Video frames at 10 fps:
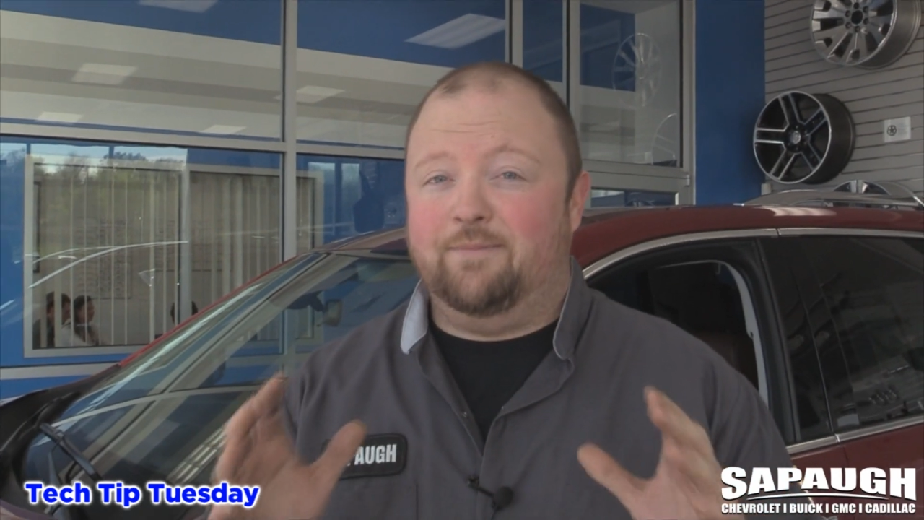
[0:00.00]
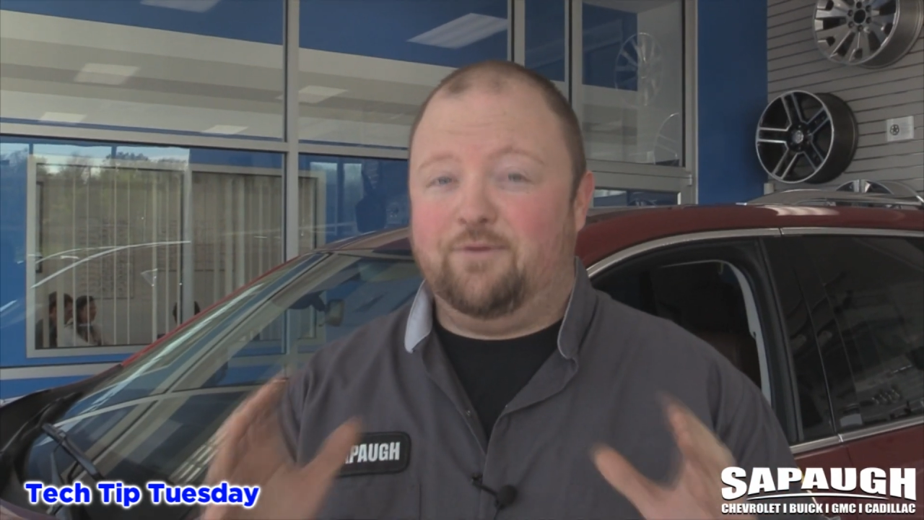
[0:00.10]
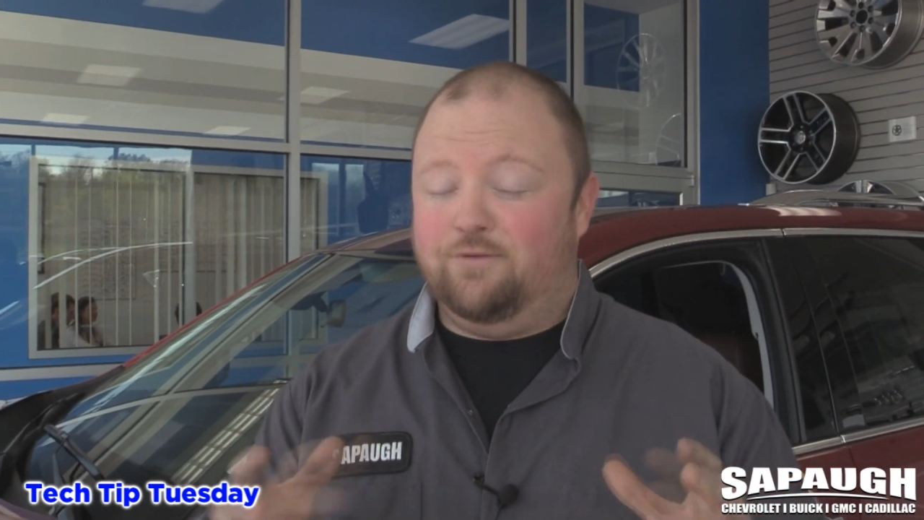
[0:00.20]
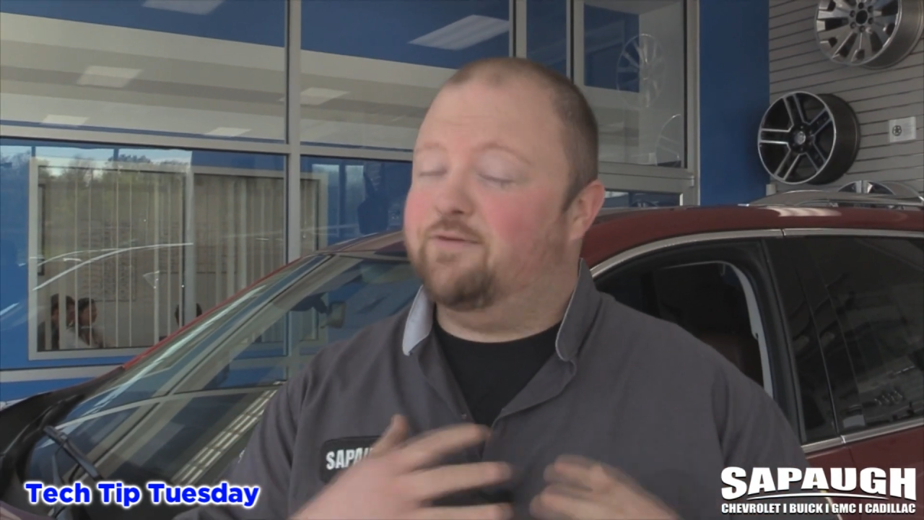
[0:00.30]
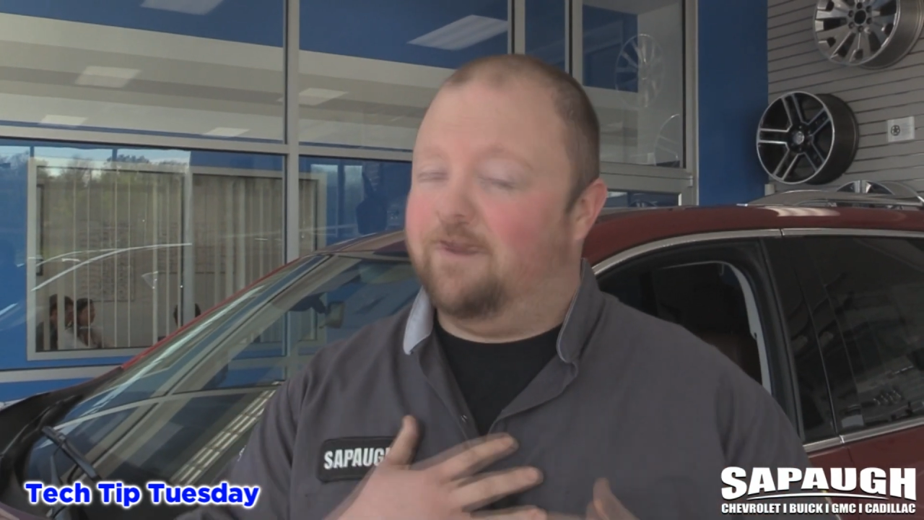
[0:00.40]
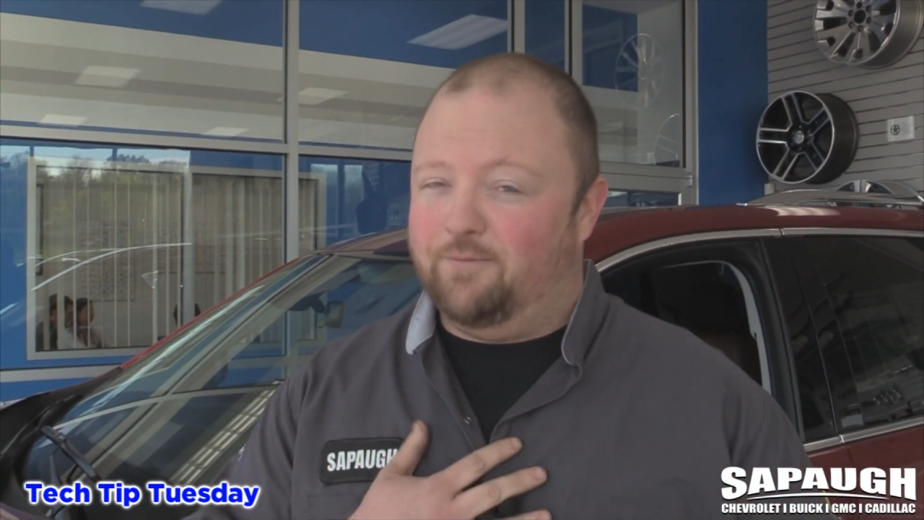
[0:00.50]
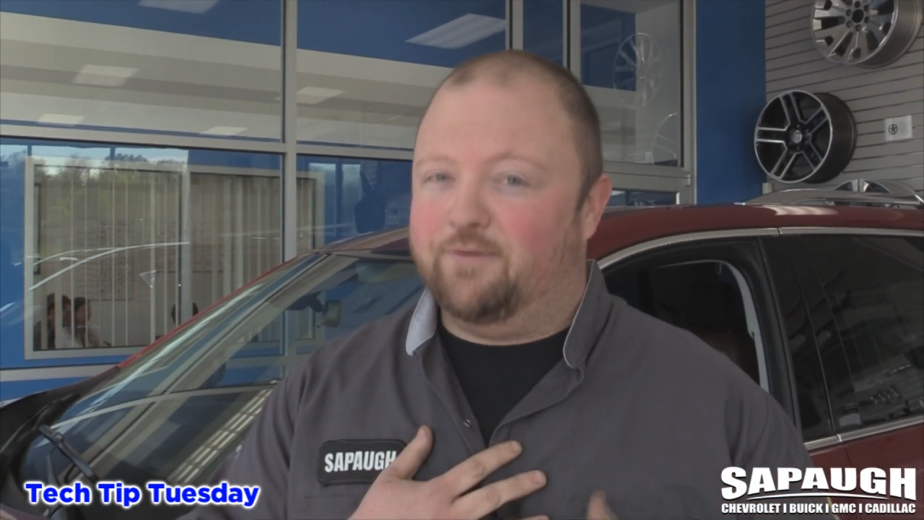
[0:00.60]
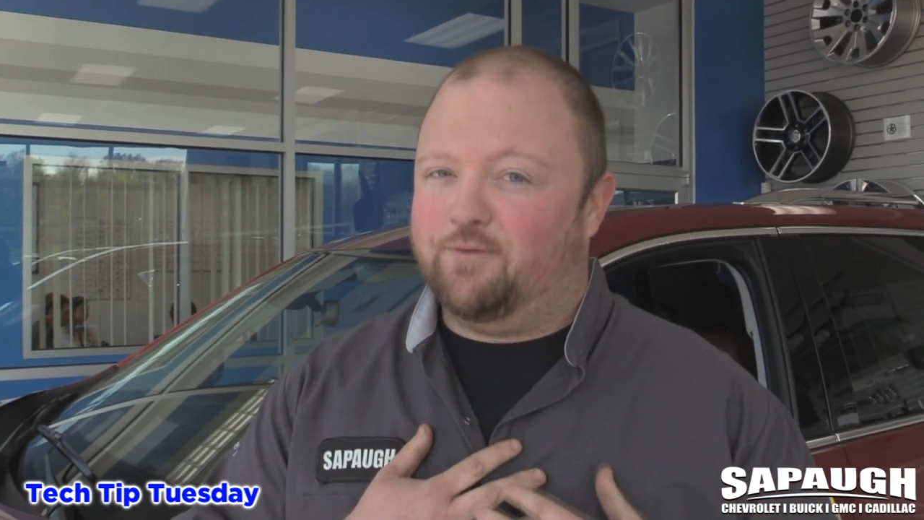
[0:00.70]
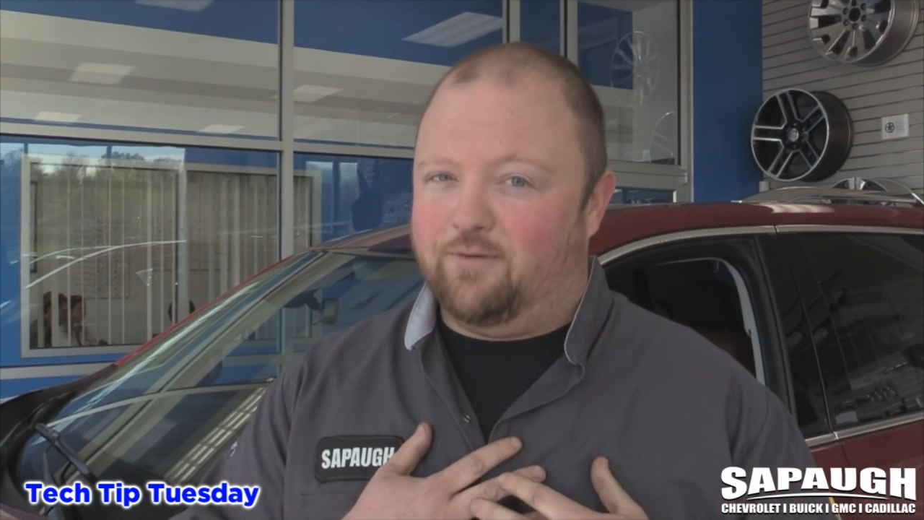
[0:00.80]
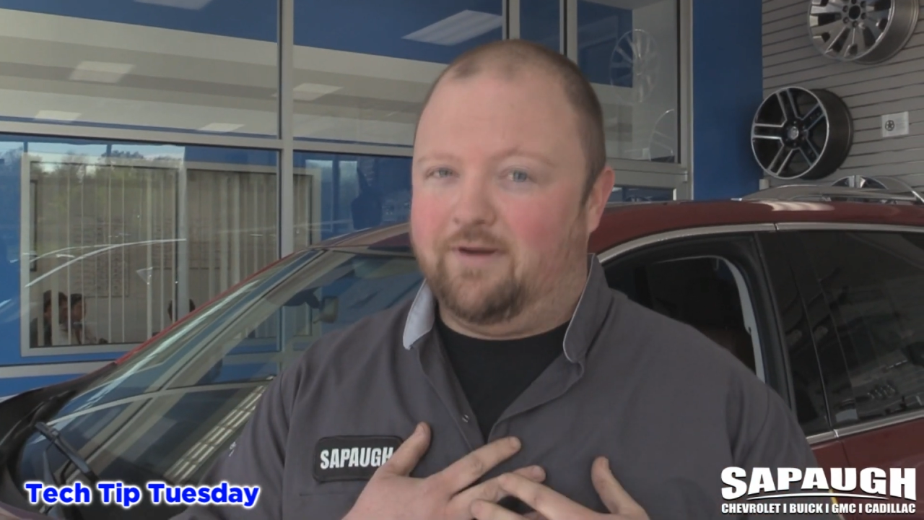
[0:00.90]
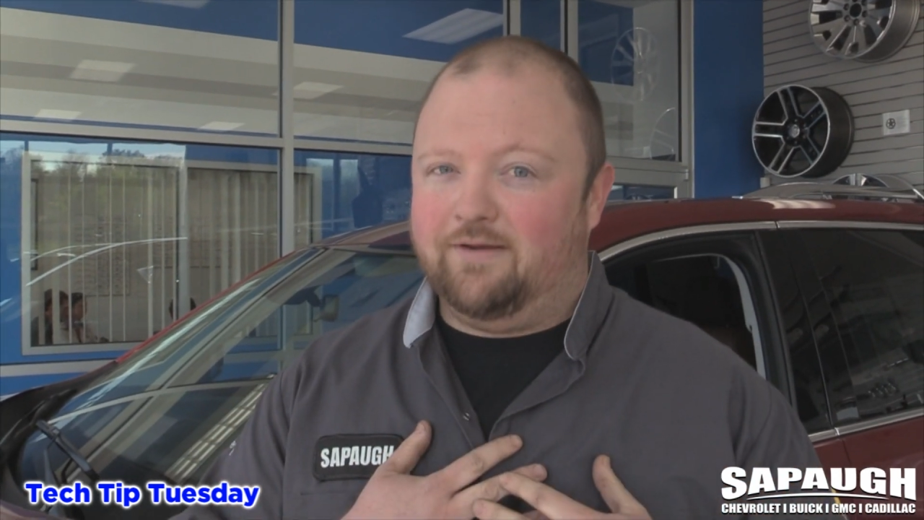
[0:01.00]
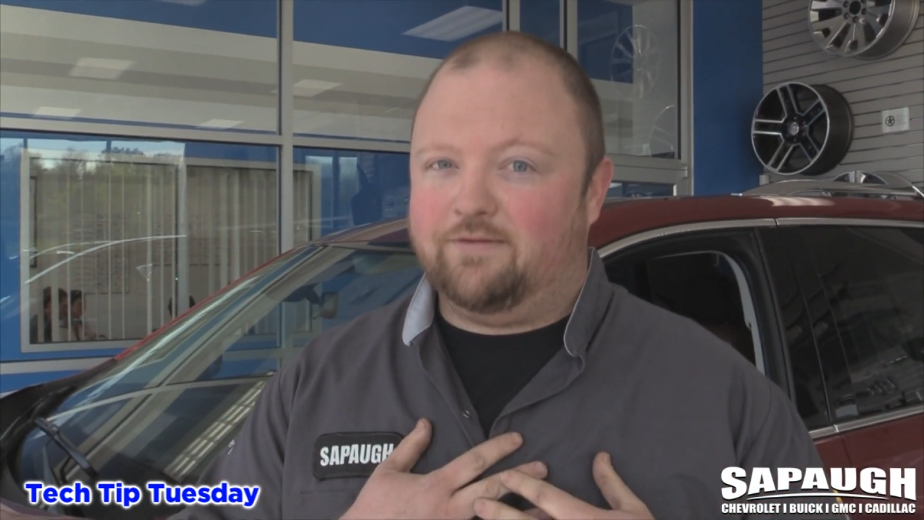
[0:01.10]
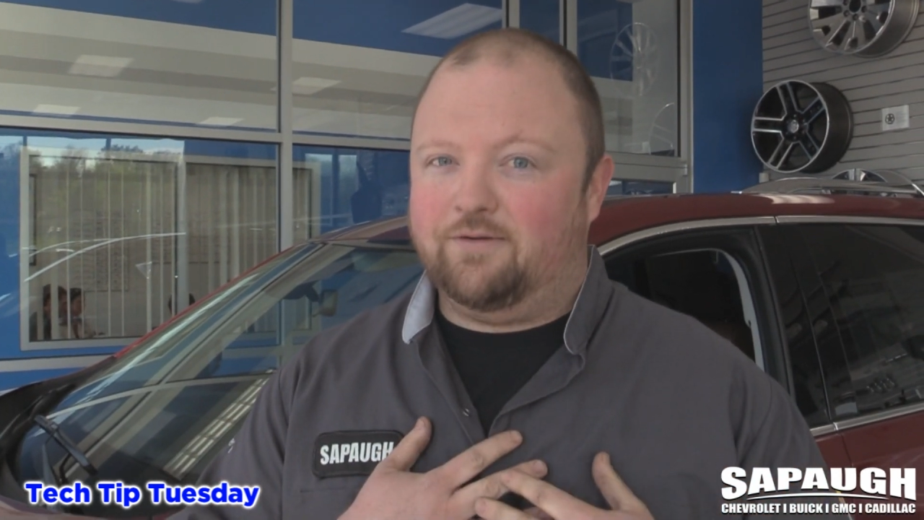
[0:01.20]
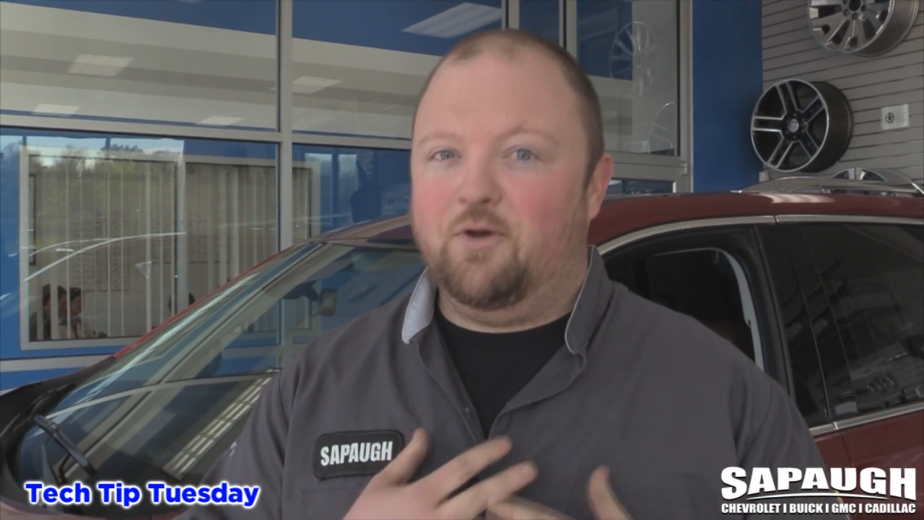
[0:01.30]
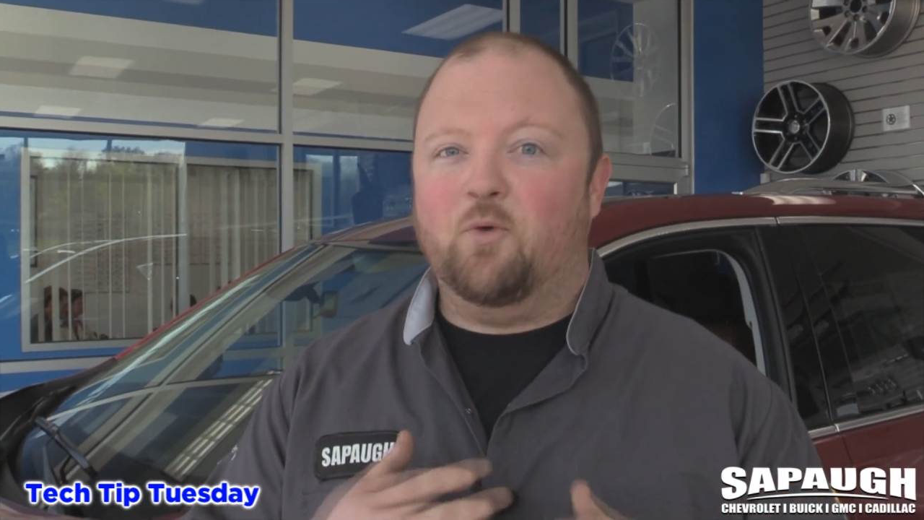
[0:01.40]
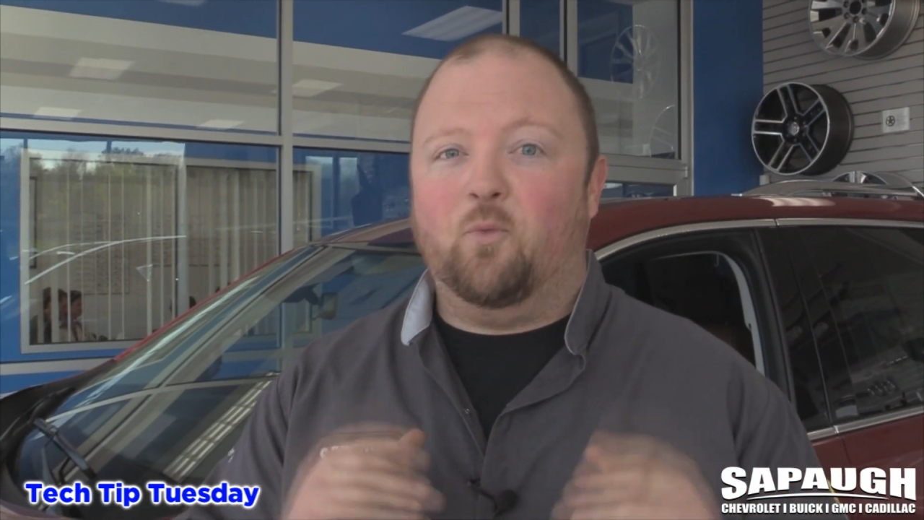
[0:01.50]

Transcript: Tip Tuesday with Chris,